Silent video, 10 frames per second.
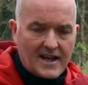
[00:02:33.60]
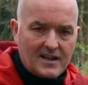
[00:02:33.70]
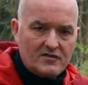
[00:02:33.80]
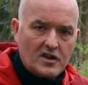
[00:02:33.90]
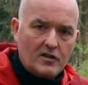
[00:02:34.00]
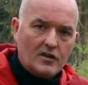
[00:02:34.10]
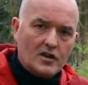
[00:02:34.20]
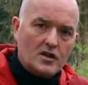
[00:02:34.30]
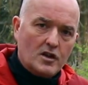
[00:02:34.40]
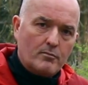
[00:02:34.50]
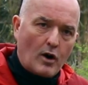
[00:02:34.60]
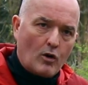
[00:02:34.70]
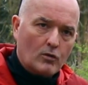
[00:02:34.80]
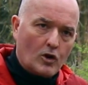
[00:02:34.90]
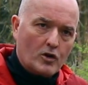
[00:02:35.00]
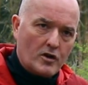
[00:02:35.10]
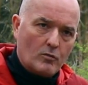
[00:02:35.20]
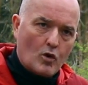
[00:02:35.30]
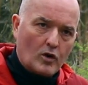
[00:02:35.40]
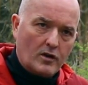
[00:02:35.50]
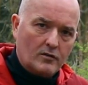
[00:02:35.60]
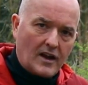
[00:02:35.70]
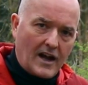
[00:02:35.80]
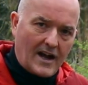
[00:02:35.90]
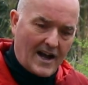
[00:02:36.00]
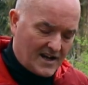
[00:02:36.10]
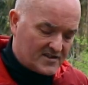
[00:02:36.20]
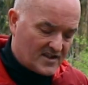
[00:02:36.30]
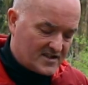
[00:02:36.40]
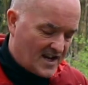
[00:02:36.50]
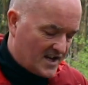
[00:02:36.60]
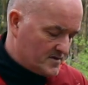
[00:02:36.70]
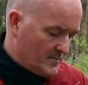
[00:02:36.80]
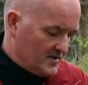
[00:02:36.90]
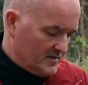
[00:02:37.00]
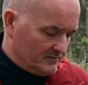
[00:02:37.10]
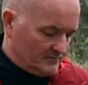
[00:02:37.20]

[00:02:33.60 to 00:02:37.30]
that gives you your pole or your walking uh, axe attachment.